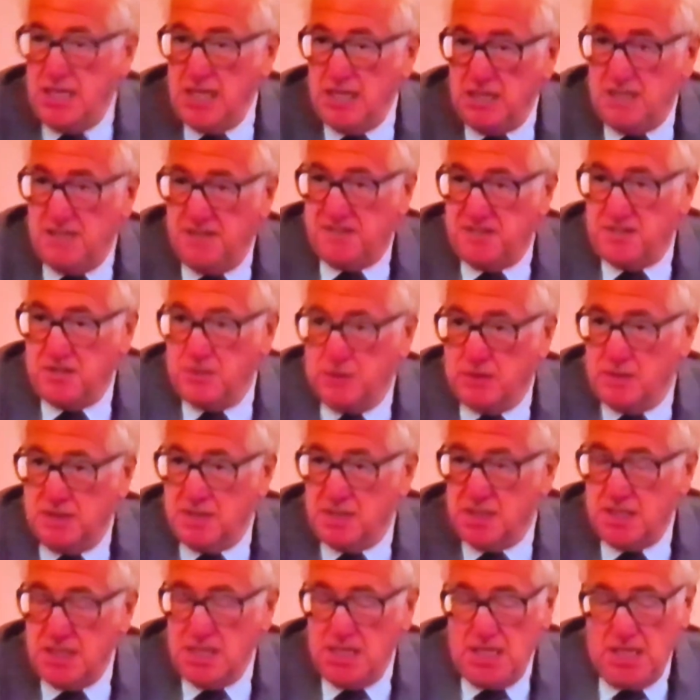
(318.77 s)
Texas
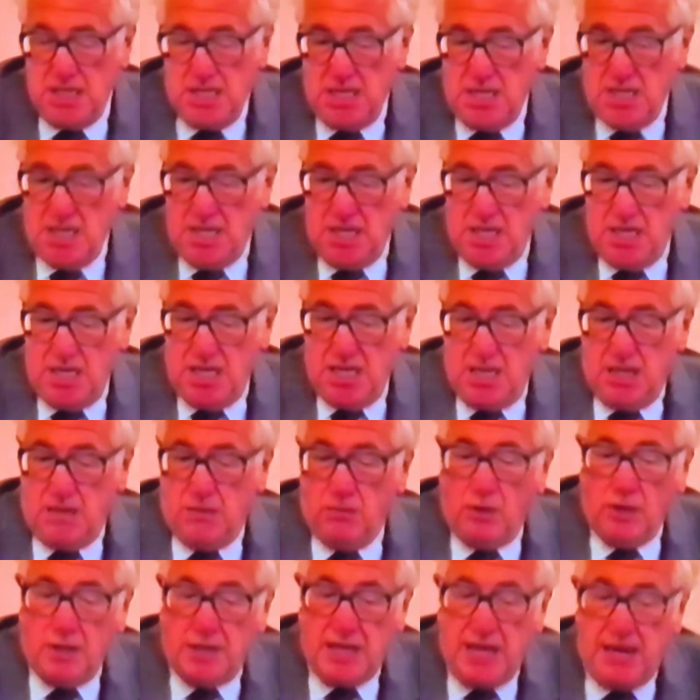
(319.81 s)
stories.
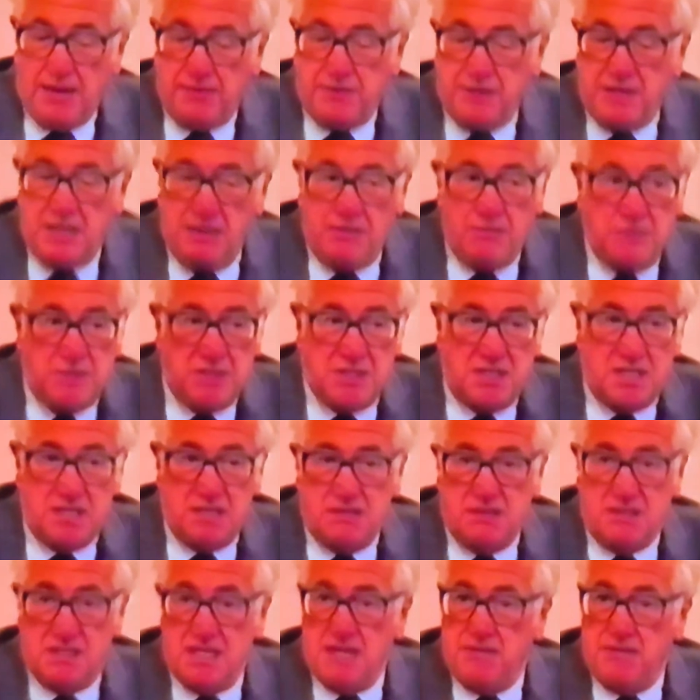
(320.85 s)
And what happened then was